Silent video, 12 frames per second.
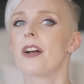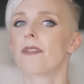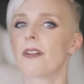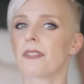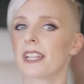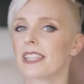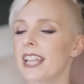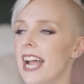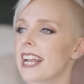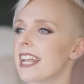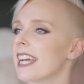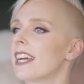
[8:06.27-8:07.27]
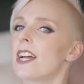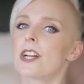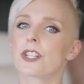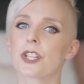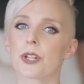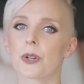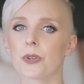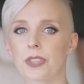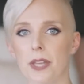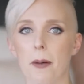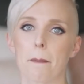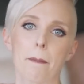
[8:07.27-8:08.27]
from the lighting to
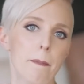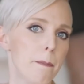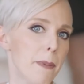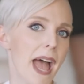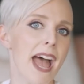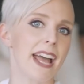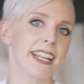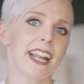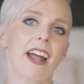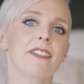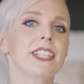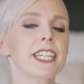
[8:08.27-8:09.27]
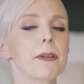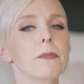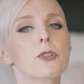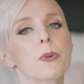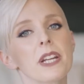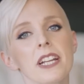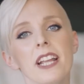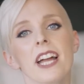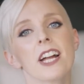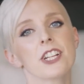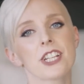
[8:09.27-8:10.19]
the bed and everything in between,